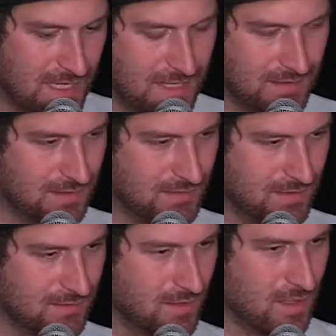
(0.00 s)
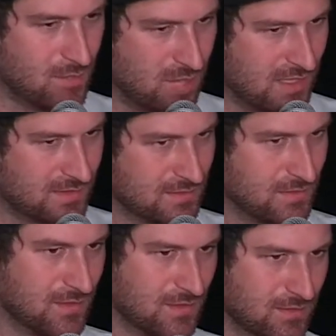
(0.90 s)
And he said, plus
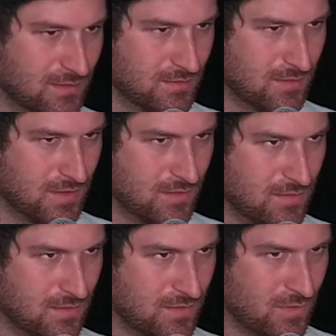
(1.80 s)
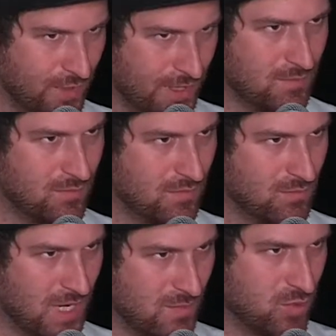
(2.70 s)
the way
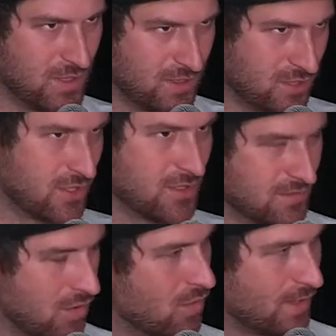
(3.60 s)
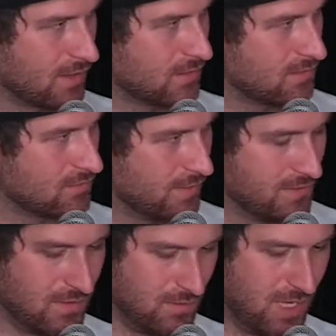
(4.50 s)
my production is going
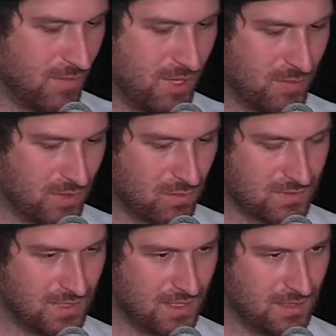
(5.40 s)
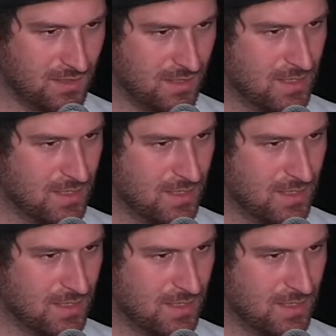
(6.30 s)
with the Mer Paper Kunsthalle,